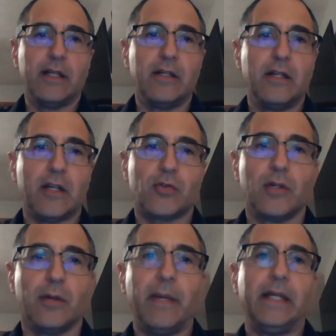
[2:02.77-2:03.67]
in
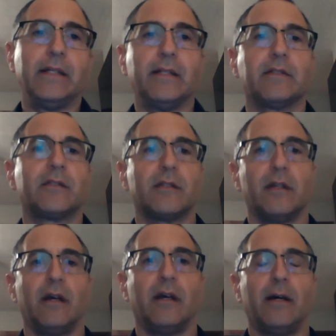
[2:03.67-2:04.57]
industrial
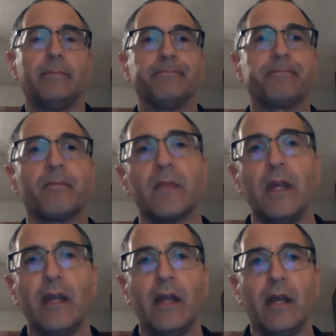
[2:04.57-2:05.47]
maintenance.
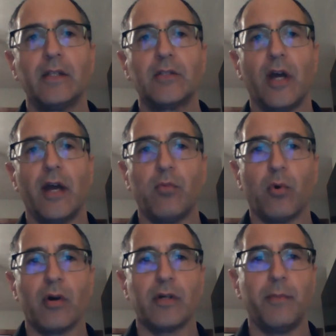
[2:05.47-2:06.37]
So I've
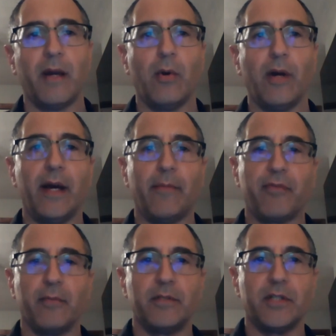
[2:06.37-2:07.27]
worked my way up
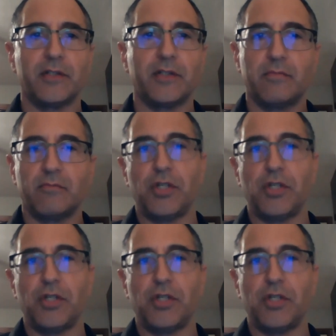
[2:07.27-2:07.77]
from just